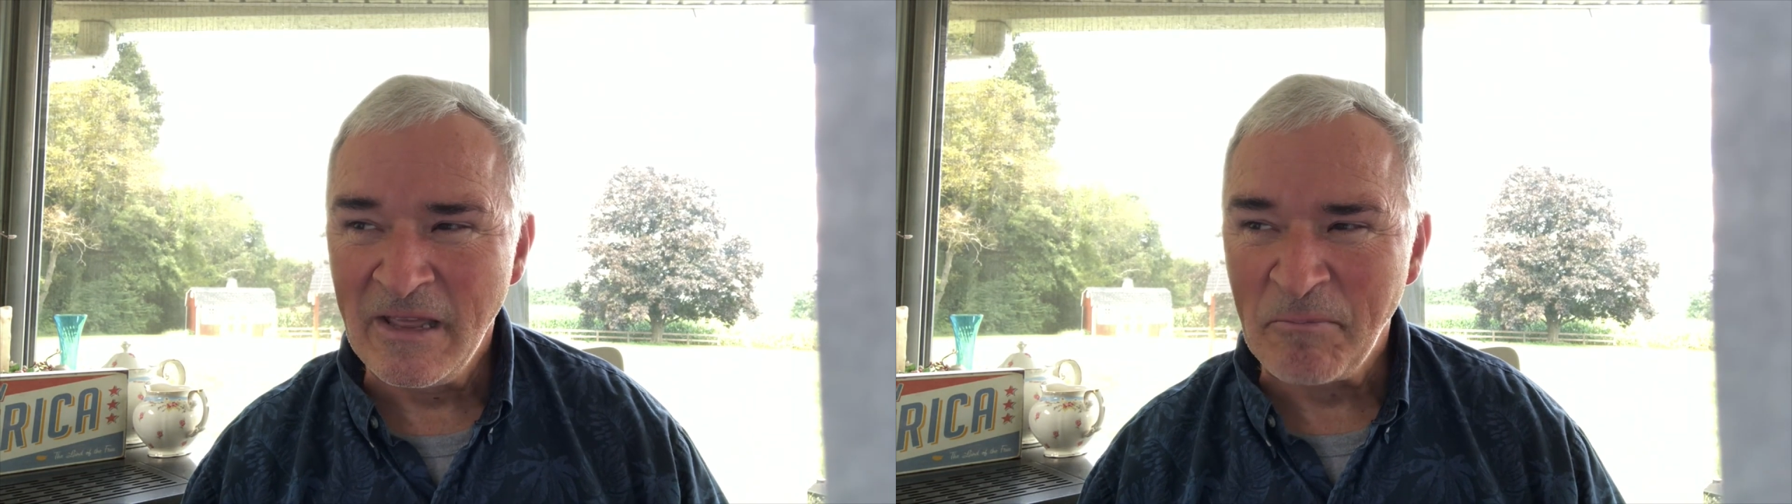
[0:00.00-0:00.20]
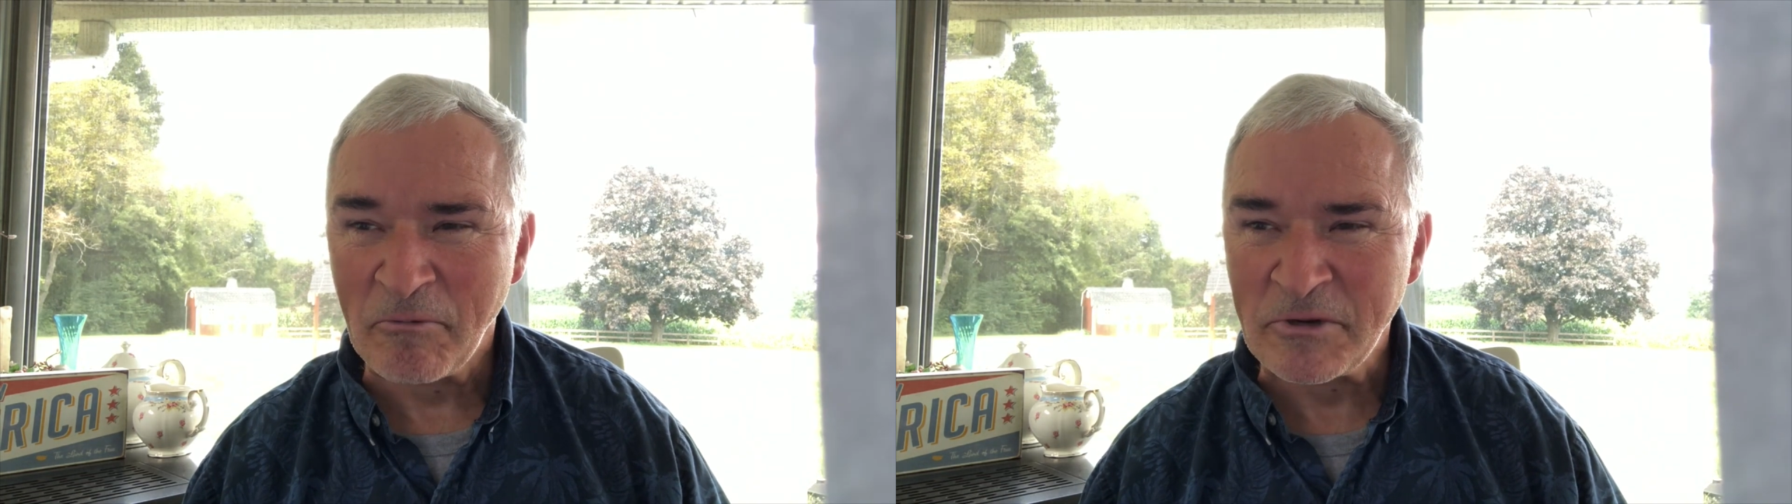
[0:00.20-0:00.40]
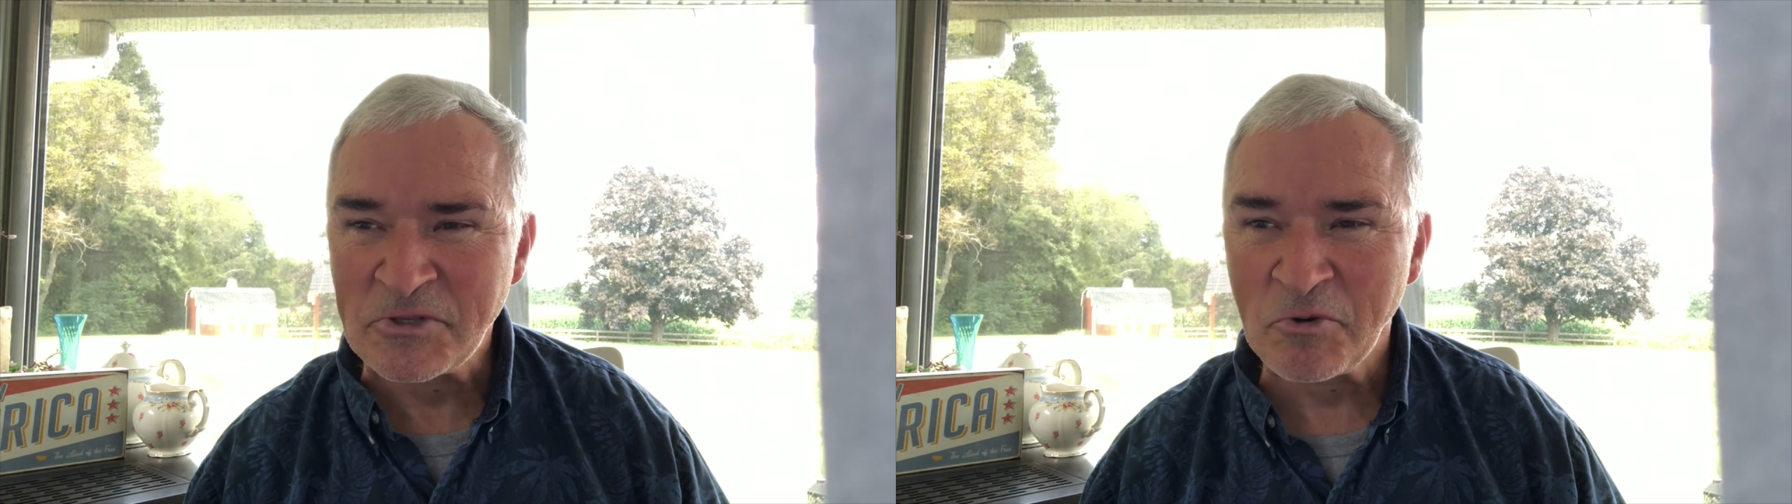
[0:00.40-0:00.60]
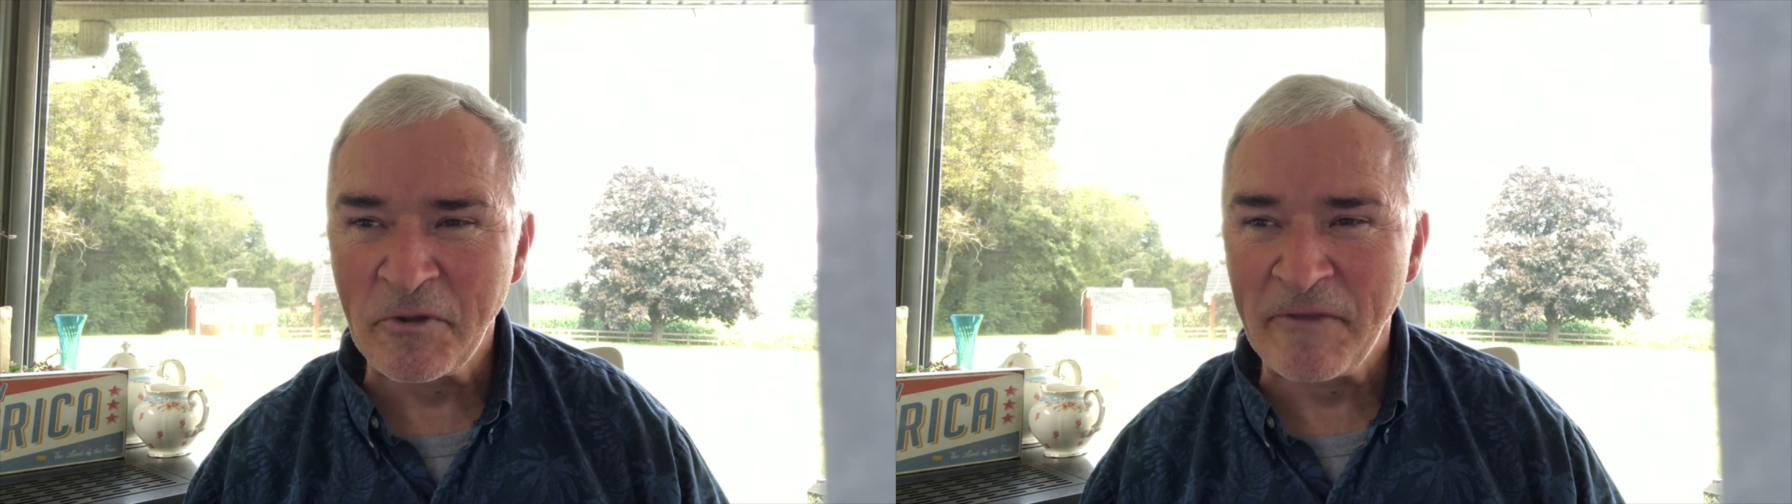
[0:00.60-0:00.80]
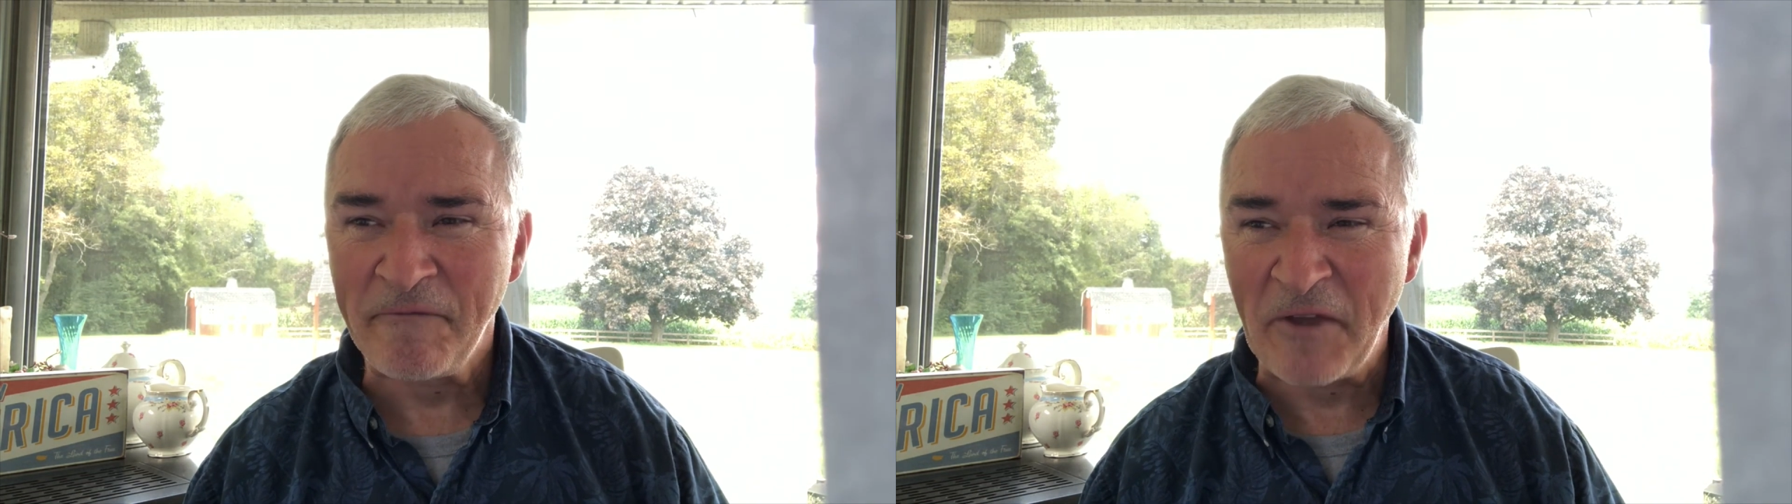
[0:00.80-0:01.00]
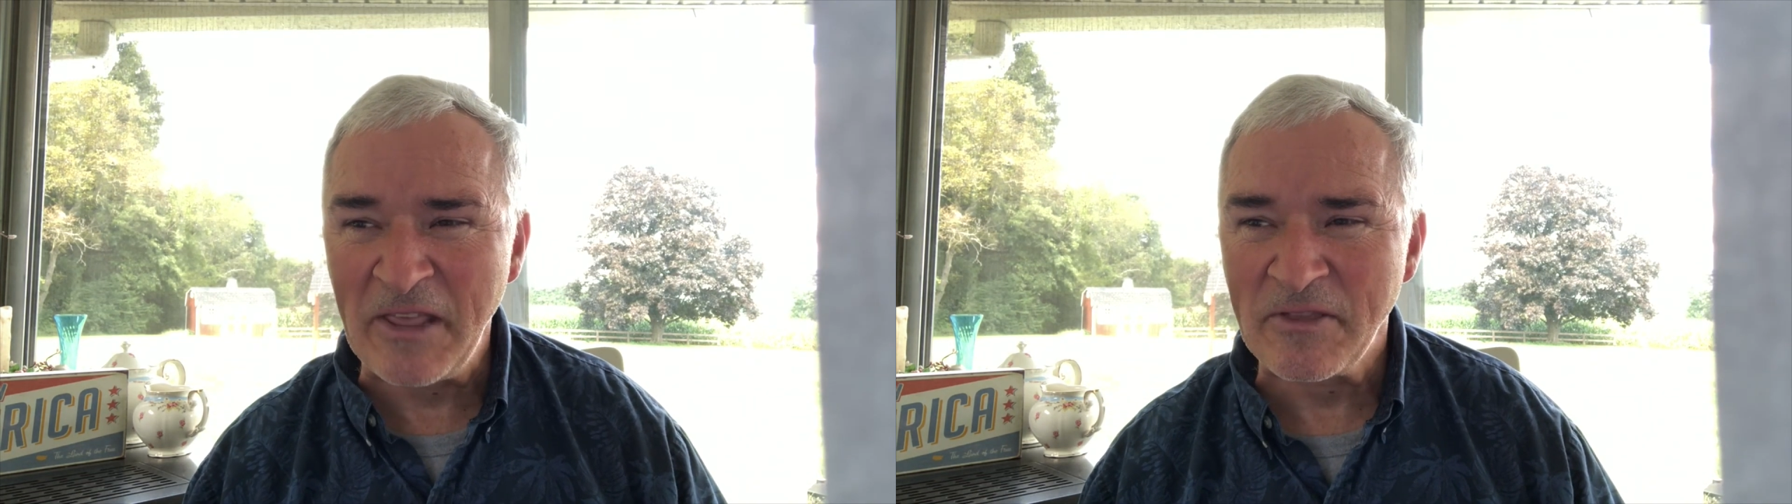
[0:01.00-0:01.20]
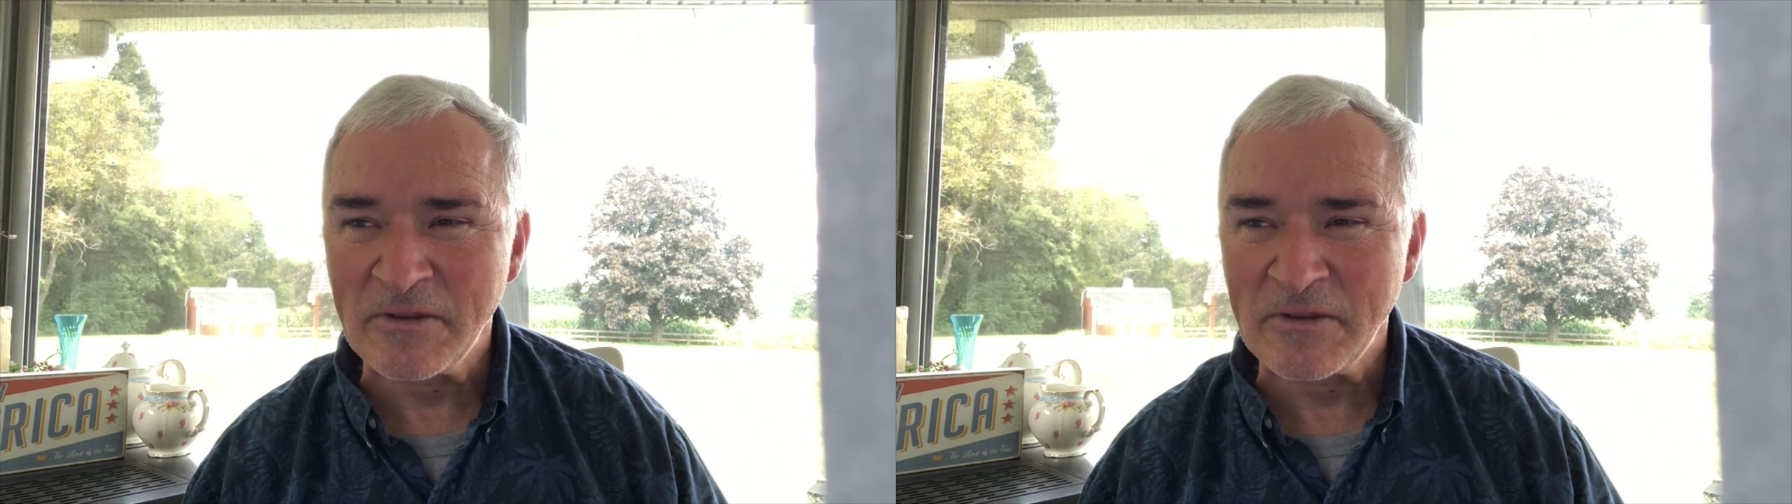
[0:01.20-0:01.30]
but restored the faith